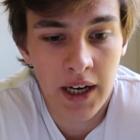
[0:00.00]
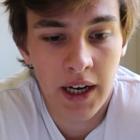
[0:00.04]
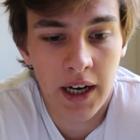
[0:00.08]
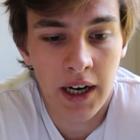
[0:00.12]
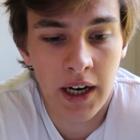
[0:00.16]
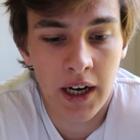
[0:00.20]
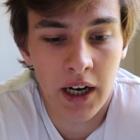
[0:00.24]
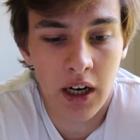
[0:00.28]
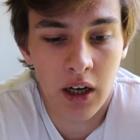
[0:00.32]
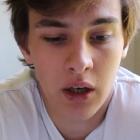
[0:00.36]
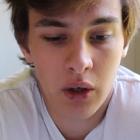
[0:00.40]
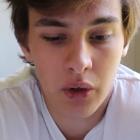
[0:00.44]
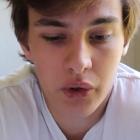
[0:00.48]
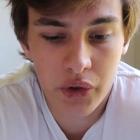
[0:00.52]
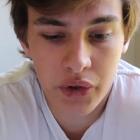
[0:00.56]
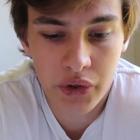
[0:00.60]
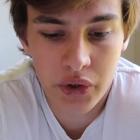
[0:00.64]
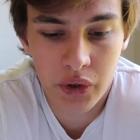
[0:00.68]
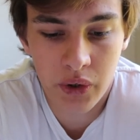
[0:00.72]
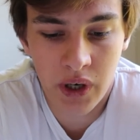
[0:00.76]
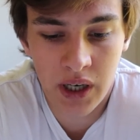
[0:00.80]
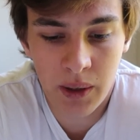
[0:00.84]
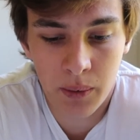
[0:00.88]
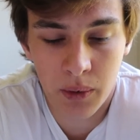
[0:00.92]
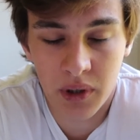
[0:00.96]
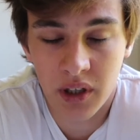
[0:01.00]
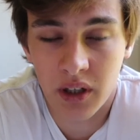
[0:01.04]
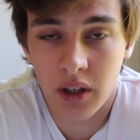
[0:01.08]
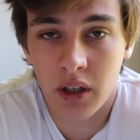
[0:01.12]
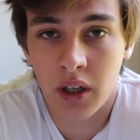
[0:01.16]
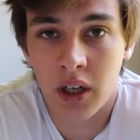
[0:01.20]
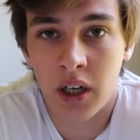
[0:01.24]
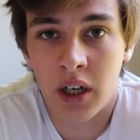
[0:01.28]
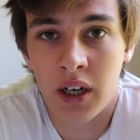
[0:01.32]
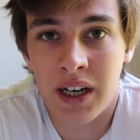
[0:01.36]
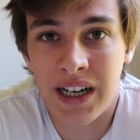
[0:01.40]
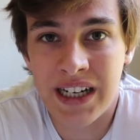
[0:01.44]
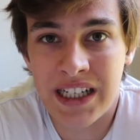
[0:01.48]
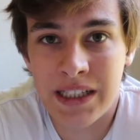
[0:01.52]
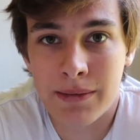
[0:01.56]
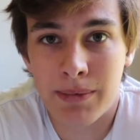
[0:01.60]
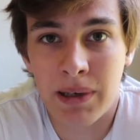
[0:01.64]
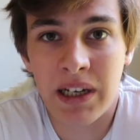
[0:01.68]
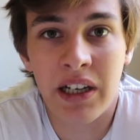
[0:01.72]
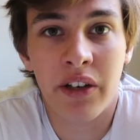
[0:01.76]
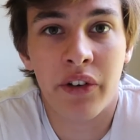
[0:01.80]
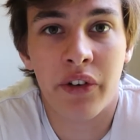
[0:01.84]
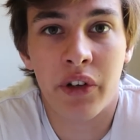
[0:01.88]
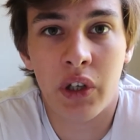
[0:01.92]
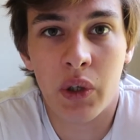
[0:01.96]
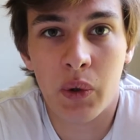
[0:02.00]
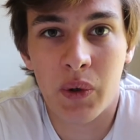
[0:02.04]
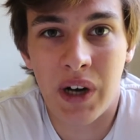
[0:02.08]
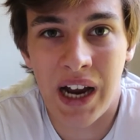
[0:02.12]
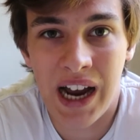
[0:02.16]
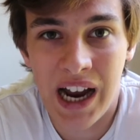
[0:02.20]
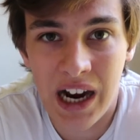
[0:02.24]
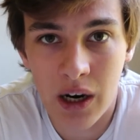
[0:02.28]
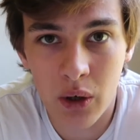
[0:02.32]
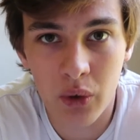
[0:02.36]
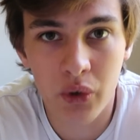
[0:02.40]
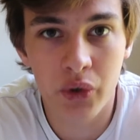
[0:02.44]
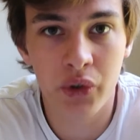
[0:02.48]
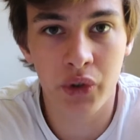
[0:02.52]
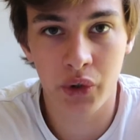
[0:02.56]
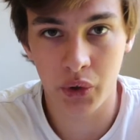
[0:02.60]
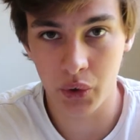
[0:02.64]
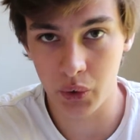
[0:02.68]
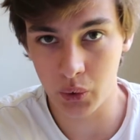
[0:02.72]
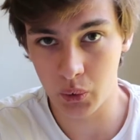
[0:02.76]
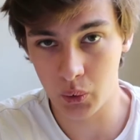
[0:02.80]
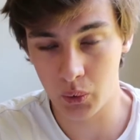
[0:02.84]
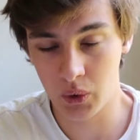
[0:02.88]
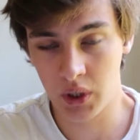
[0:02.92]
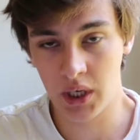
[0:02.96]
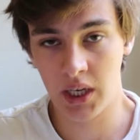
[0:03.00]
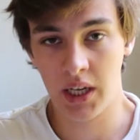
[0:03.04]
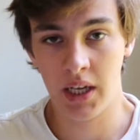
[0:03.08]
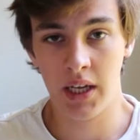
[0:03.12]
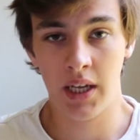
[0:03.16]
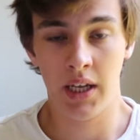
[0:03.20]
Also, I will explain to you how to